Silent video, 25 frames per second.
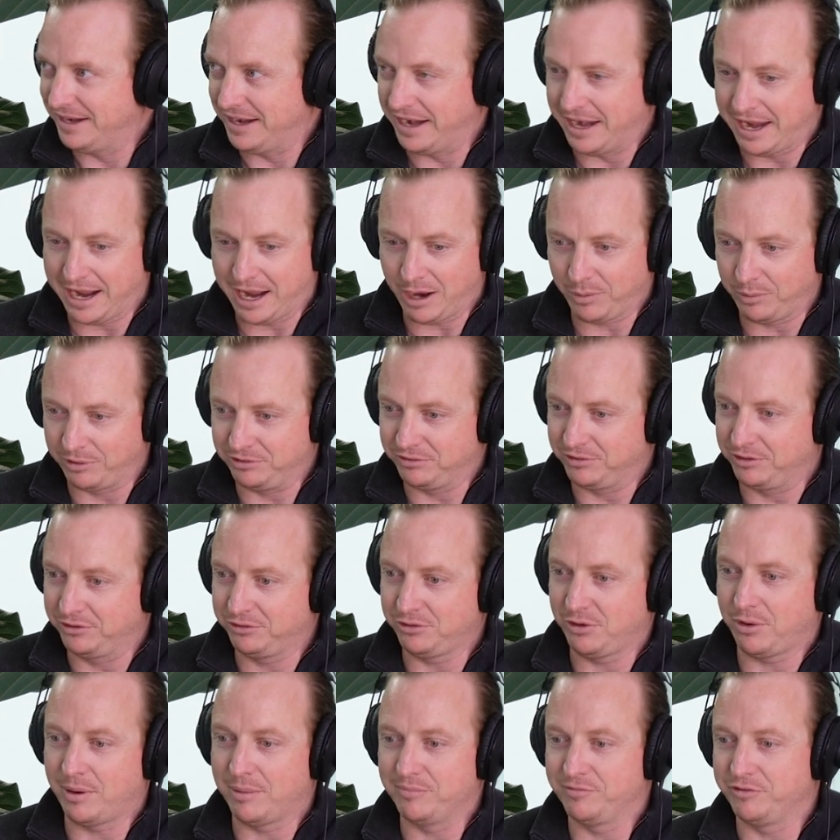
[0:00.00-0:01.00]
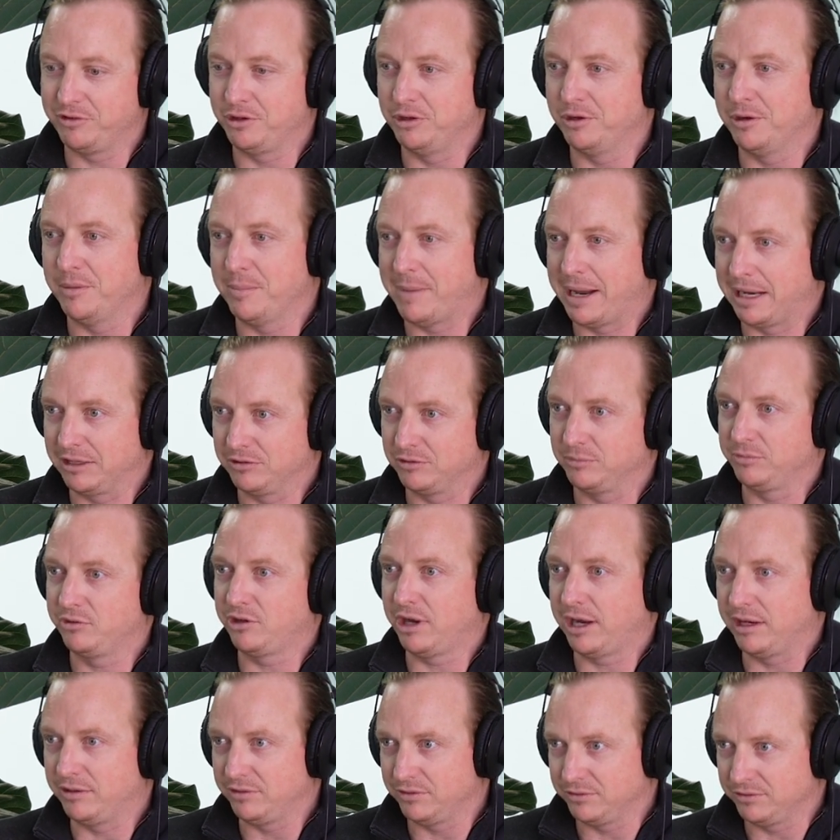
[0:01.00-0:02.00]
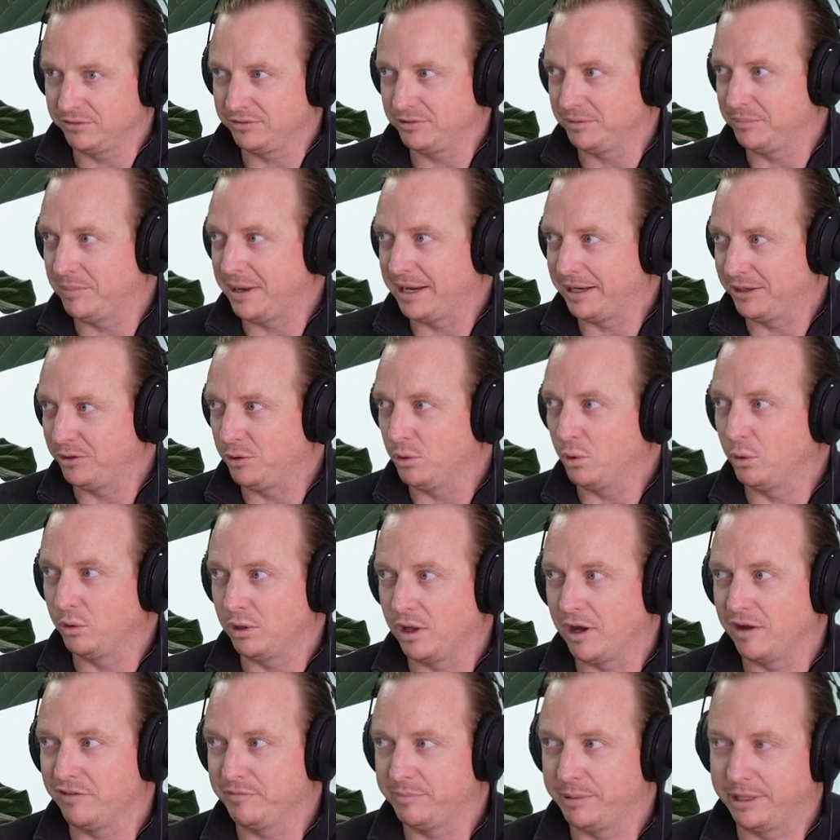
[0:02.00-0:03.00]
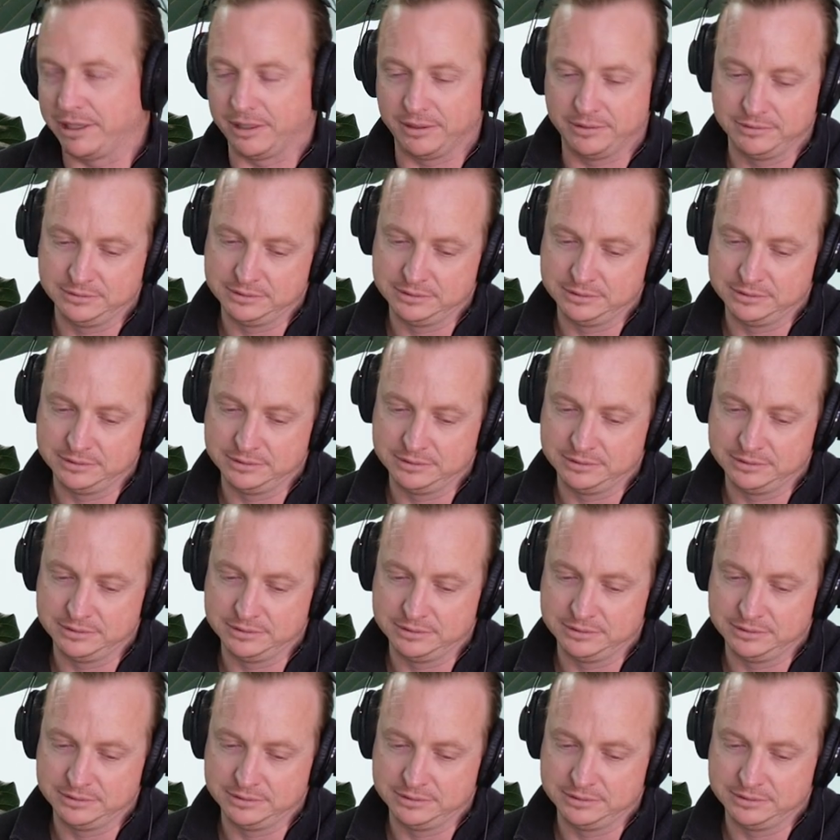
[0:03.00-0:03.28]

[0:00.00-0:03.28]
Now is the time for you to make some changes to make your life better.